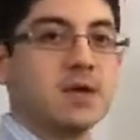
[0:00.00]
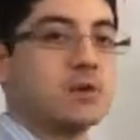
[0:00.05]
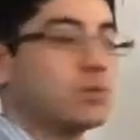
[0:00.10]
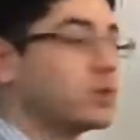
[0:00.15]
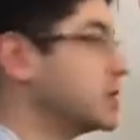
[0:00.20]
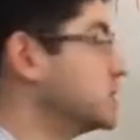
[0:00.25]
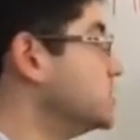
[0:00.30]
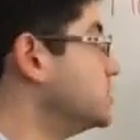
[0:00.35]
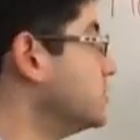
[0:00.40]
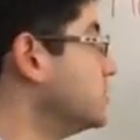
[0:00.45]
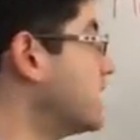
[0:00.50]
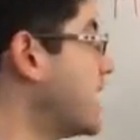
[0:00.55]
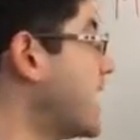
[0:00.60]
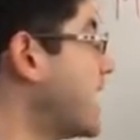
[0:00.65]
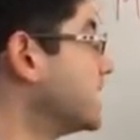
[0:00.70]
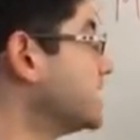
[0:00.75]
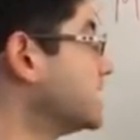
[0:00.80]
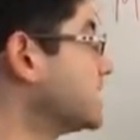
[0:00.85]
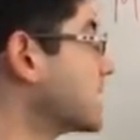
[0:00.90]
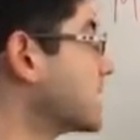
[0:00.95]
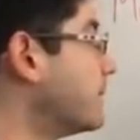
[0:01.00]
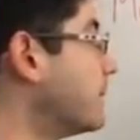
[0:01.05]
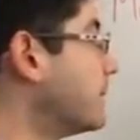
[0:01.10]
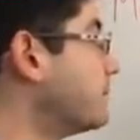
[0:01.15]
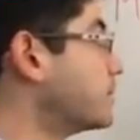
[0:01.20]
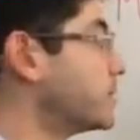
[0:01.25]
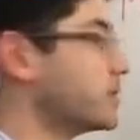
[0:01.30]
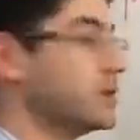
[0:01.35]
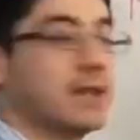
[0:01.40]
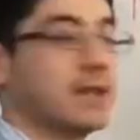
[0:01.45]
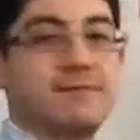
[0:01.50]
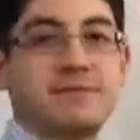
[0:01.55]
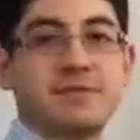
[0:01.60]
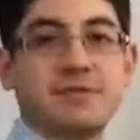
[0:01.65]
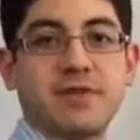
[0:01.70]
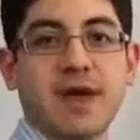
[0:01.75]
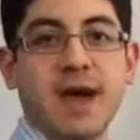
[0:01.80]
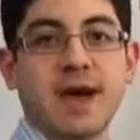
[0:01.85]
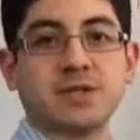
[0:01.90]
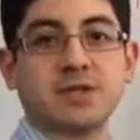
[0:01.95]
When you do that, you come up with
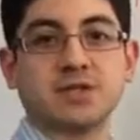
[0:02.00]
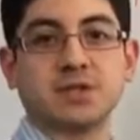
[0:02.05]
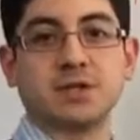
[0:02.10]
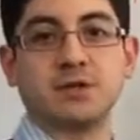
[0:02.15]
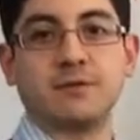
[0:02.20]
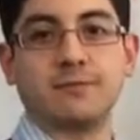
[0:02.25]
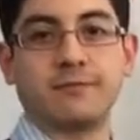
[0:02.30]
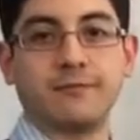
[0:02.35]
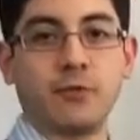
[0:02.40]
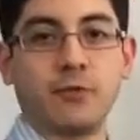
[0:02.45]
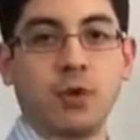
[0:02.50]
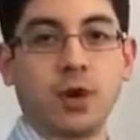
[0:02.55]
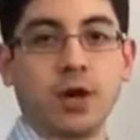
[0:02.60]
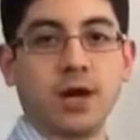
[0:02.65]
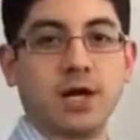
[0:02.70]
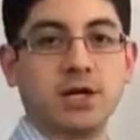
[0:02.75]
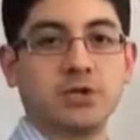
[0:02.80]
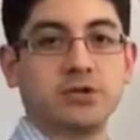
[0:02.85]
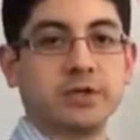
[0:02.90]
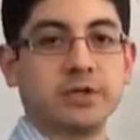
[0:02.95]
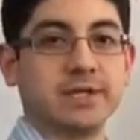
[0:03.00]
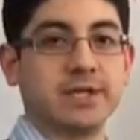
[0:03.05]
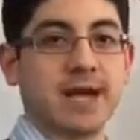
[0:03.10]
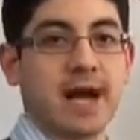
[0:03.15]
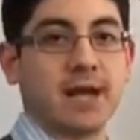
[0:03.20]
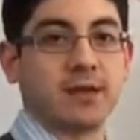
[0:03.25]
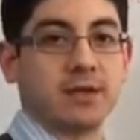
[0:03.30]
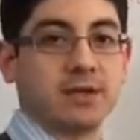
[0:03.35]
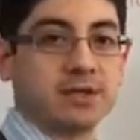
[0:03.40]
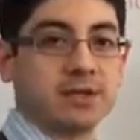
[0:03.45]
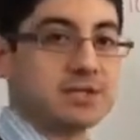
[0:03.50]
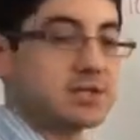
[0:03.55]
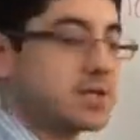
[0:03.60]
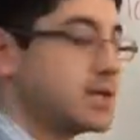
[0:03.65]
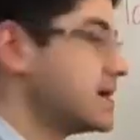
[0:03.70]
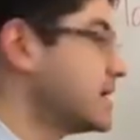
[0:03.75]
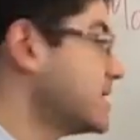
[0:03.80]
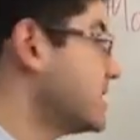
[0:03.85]
$11,400.